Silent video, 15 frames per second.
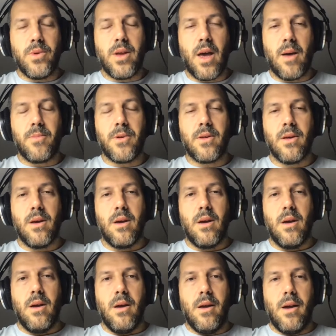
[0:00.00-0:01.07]
tabs,
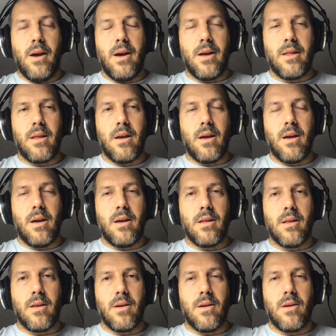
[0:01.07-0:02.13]

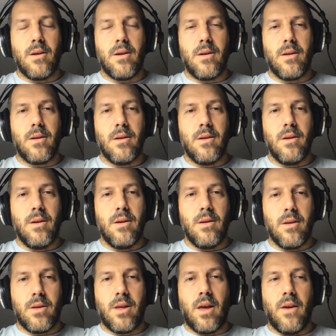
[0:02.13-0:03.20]
and
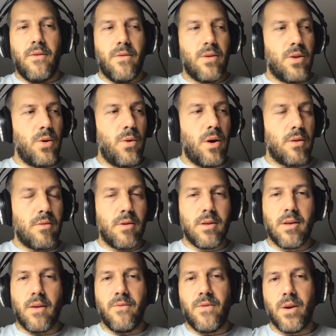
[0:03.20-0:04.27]
save 200
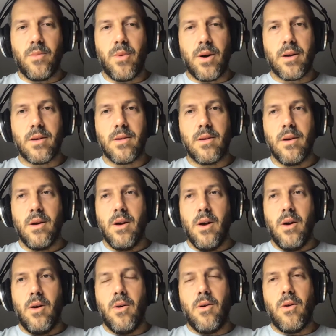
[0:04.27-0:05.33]
something bucks,
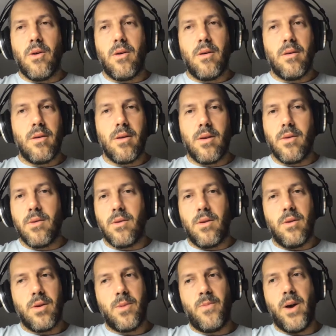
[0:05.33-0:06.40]
or
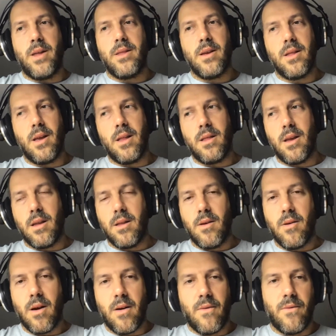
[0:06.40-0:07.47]
you spend it and then you
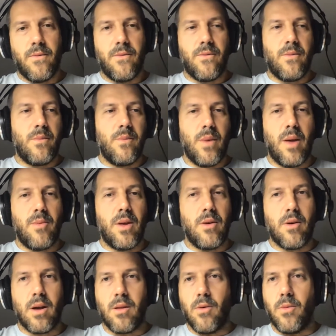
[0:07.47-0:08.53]
have, maybe you
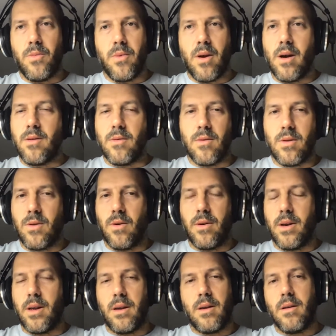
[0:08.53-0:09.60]
can open, I don't know,
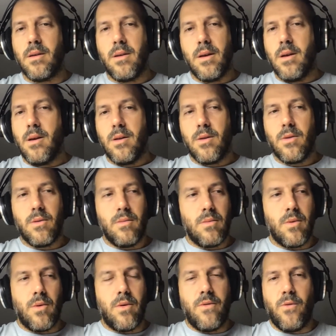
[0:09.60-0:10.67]
30
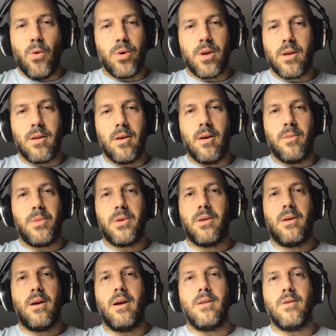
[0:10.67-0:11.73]
or 40 tabs.
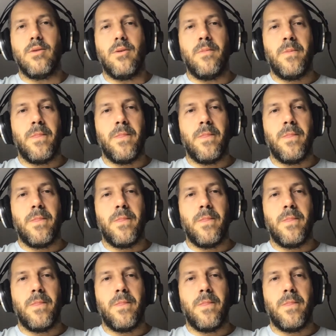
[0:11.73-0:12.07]
I don't know.